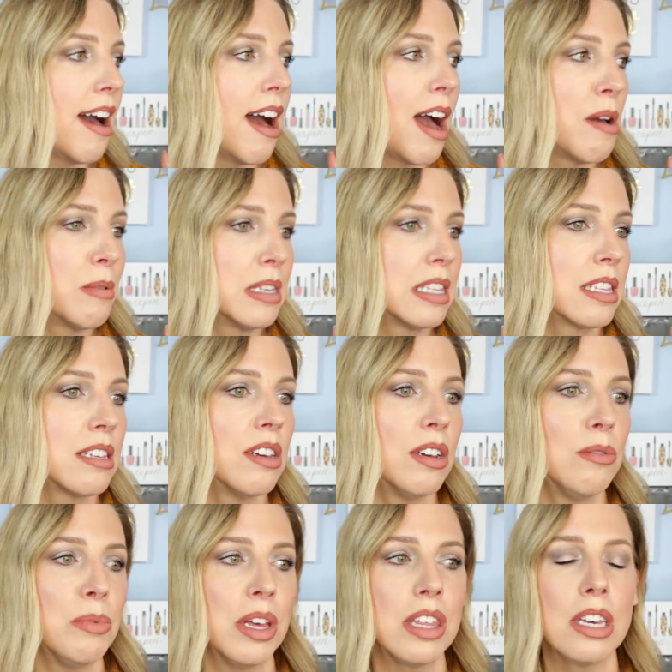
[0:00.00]
I was
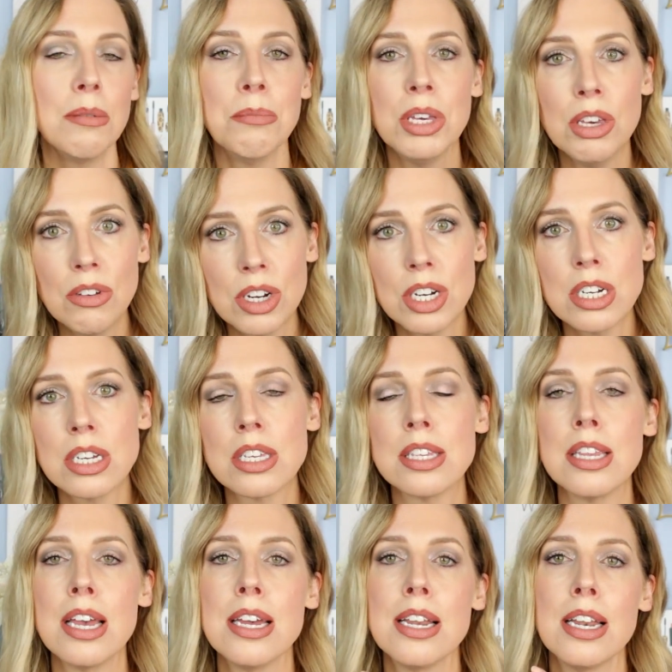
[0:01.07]
good with
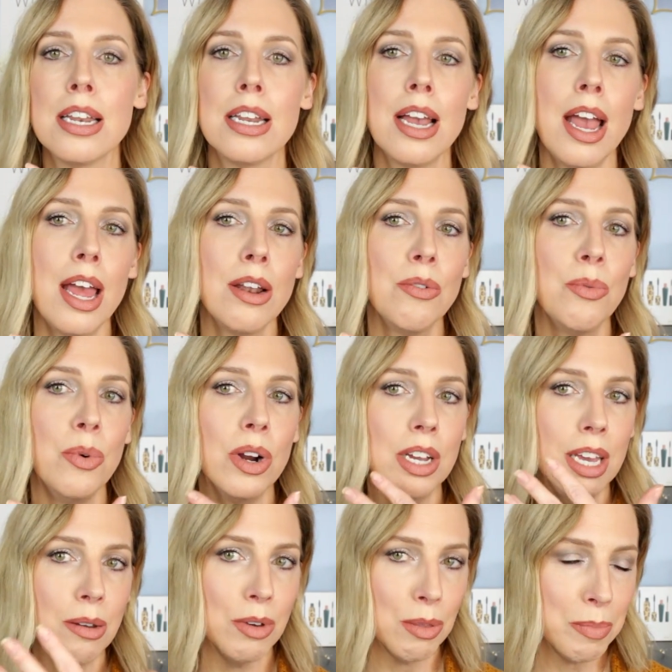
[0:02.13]
computers and, and
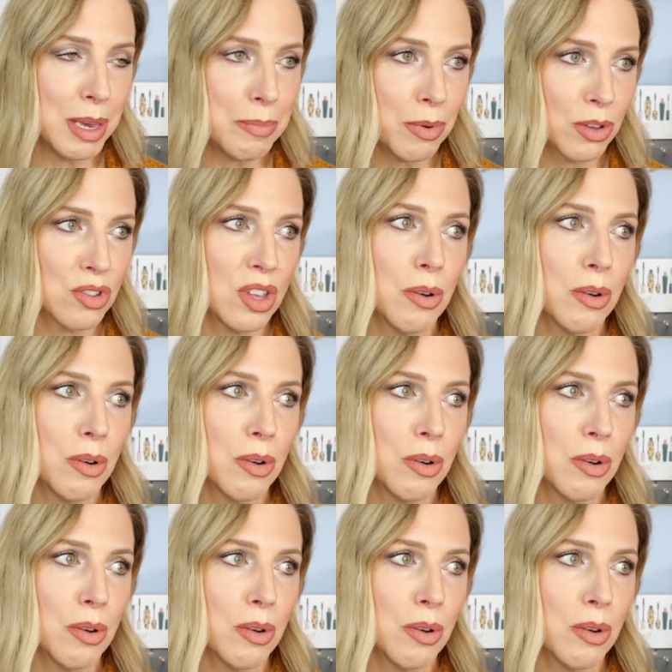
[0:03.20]
working with people.